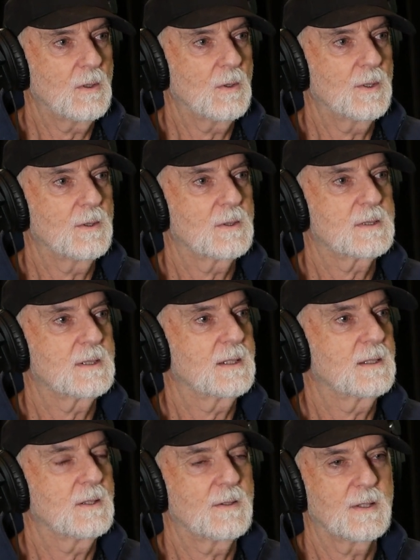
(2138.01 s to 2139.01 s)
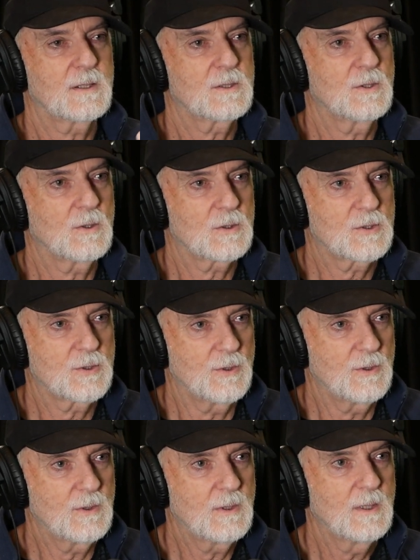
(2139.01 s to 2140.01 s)
or you're saying, no, that's not
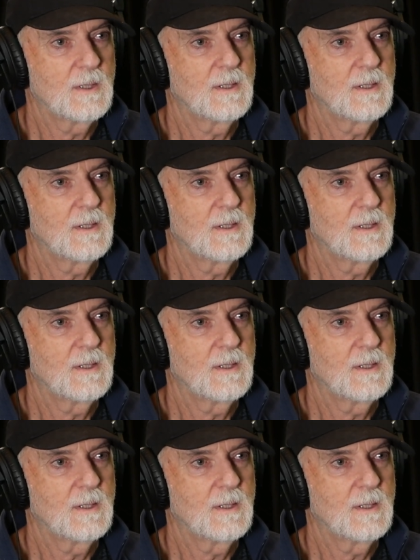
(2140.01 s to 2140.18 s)
true,